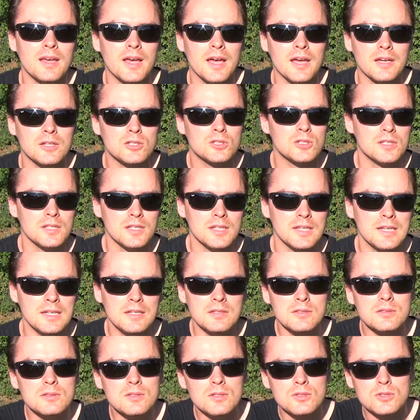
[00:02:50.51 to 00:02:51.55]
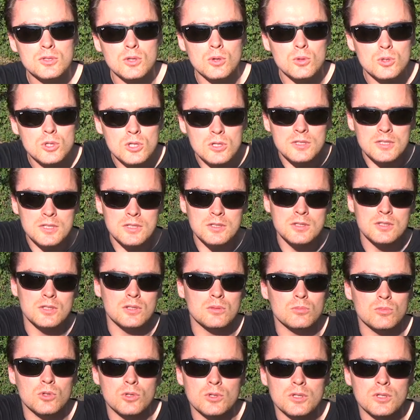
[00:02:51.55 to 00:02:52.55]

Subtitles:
actually is the social system,